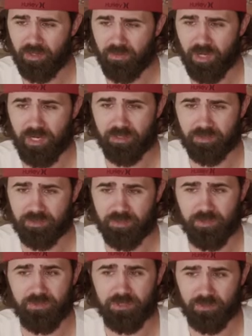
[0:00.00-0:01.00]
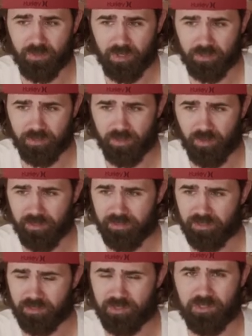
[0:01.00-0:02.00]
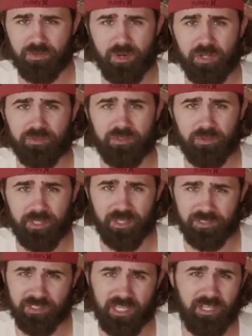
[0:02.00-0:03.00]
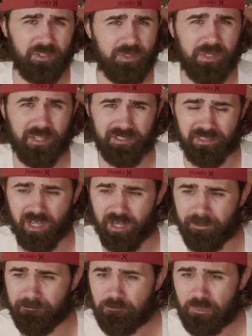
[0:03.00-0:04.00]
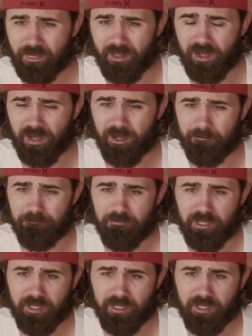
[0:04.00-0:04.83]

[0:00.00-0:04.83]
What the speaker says: you know, not too long ago, I think this is around 2008 or 2009,